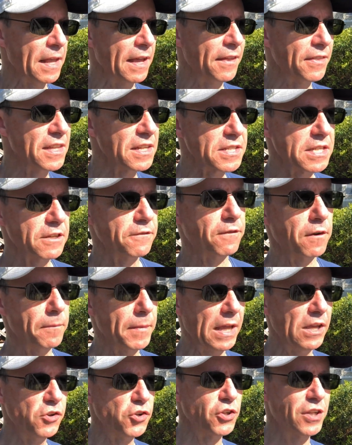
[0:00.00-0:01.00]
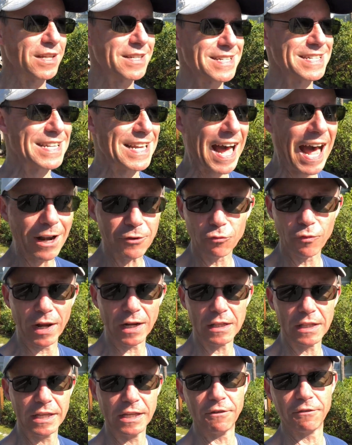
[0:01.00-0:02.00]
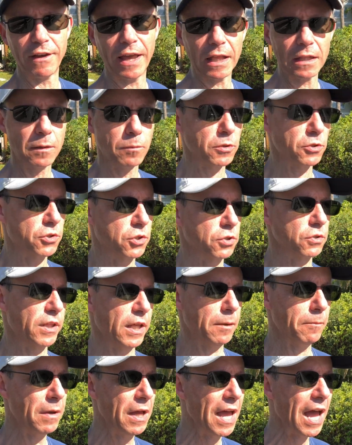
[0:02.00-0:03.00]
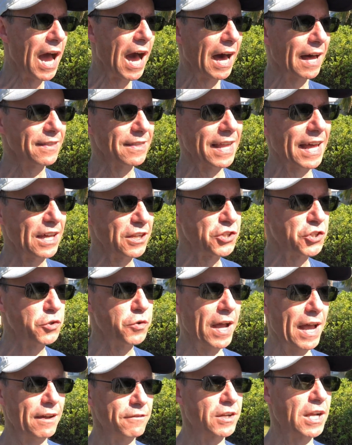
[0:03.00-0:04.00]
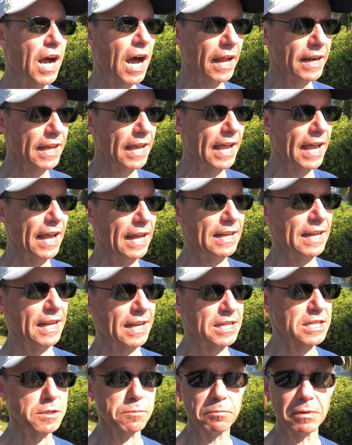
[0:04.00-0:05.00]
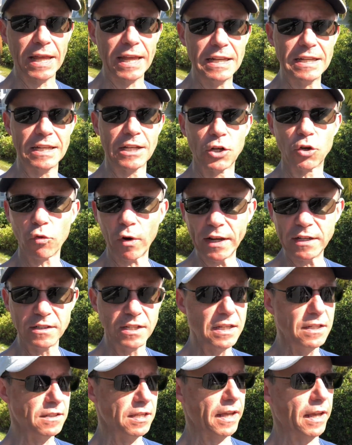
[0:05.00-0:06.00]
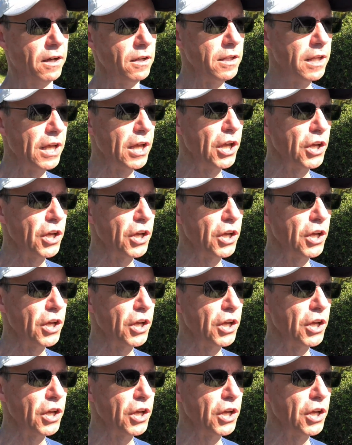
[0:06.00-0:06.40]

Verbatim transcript: This information is not readily available to them unless you have gone ahead and explained in great detail